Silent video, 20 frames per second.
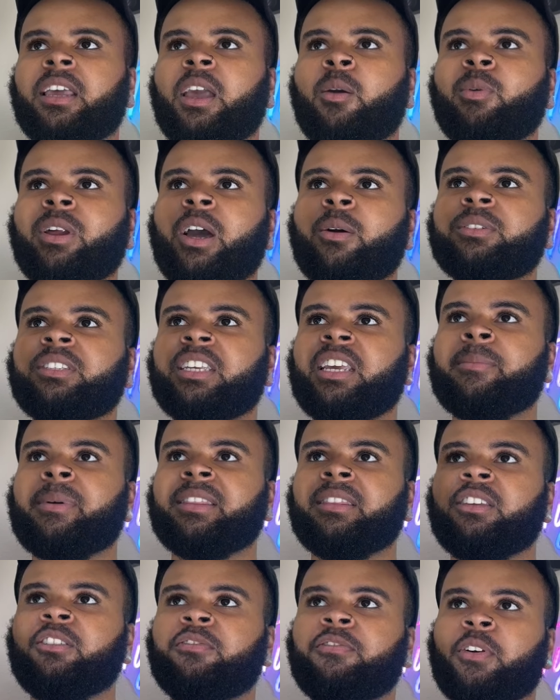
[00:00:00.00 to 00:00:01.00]
And what I would say
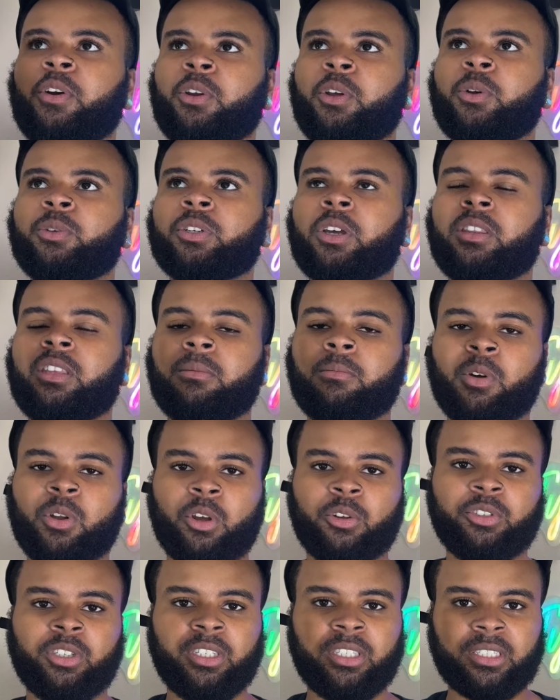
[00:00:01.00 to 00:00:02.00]
about the photos on the Moto
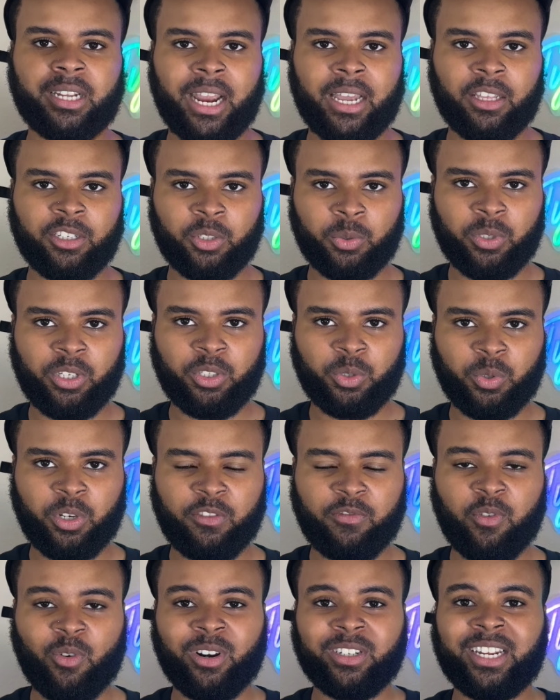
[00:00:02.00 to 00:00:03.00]
G Stylus
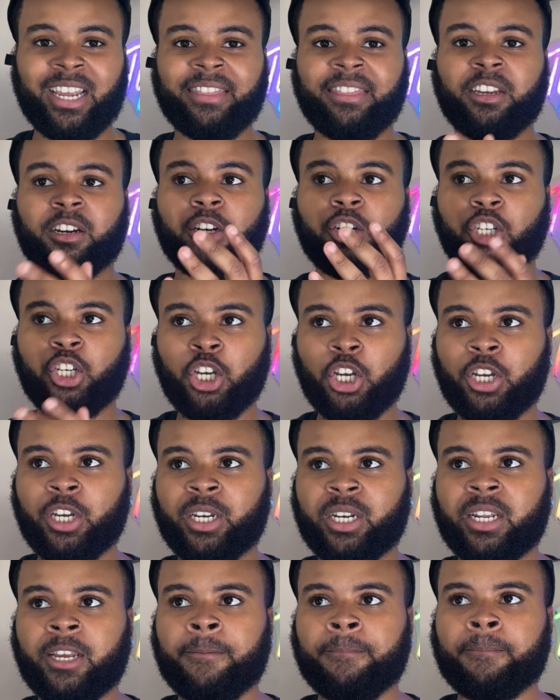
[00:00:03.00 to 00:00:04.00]
2024 is that they're
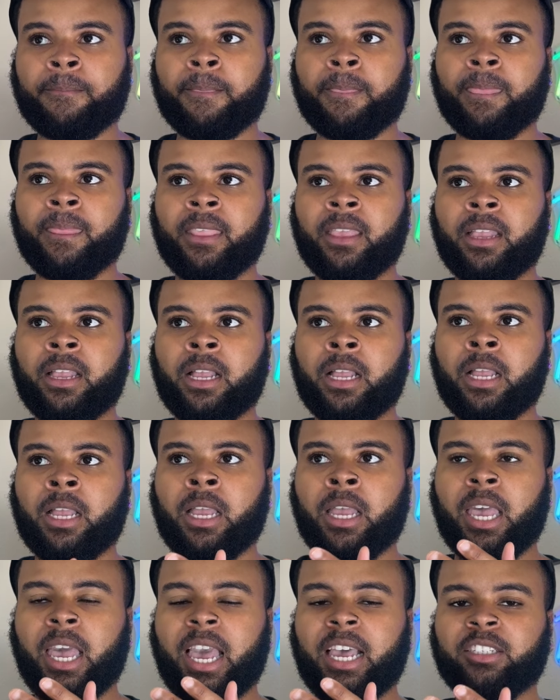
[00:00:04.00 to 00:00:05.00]
good
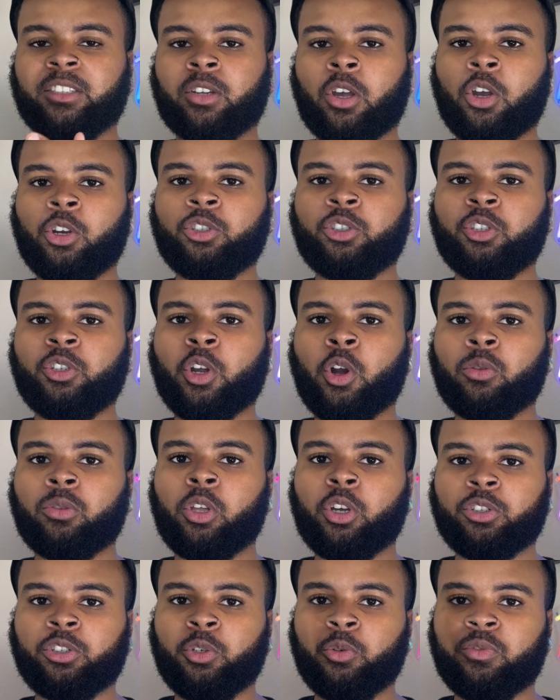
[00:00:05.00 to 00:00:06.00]
as long as you don't
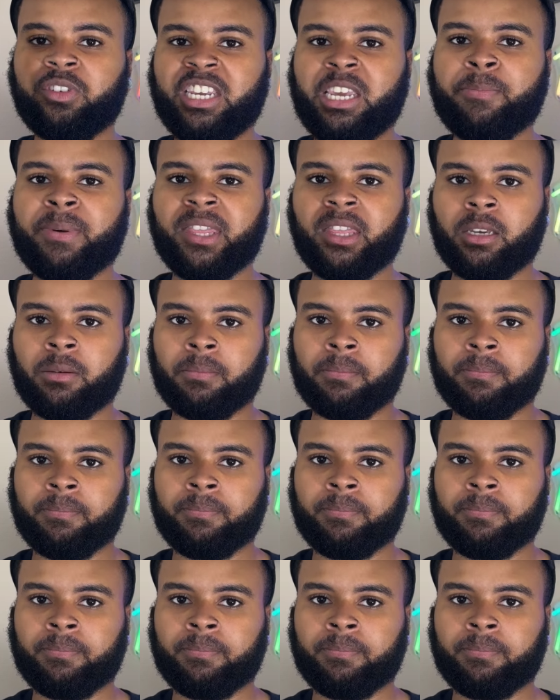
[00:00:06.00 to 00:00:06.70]
look too deep at them.